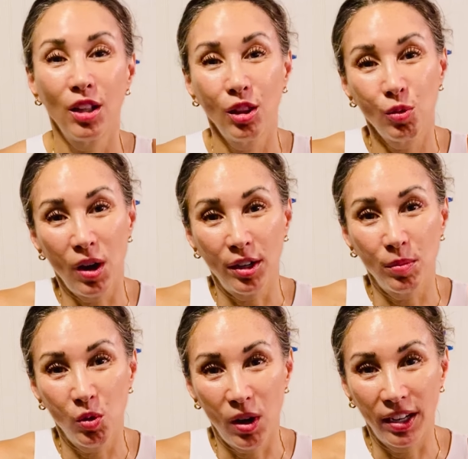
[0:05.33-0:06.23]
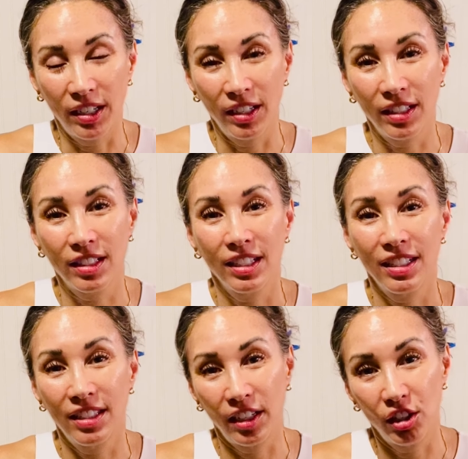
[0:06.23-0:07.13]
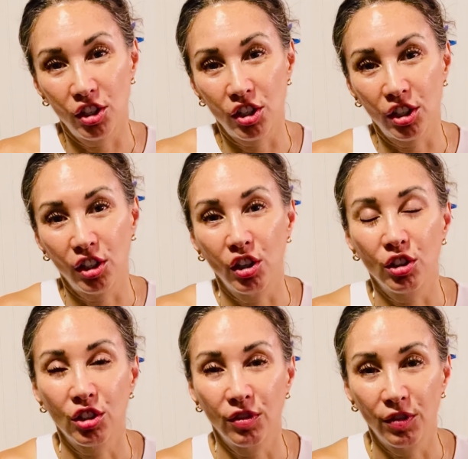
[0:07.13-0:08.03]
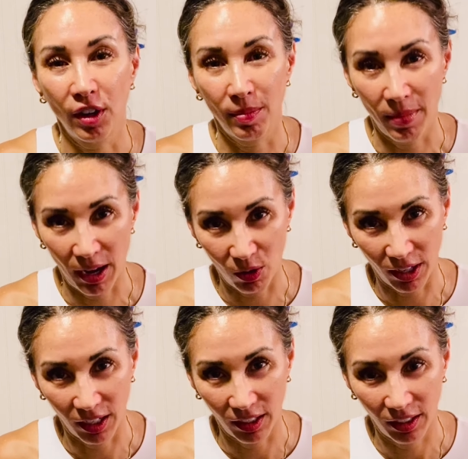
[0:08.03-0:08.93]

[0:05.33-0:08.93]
Luana Moana Signature Oceanfront Maui.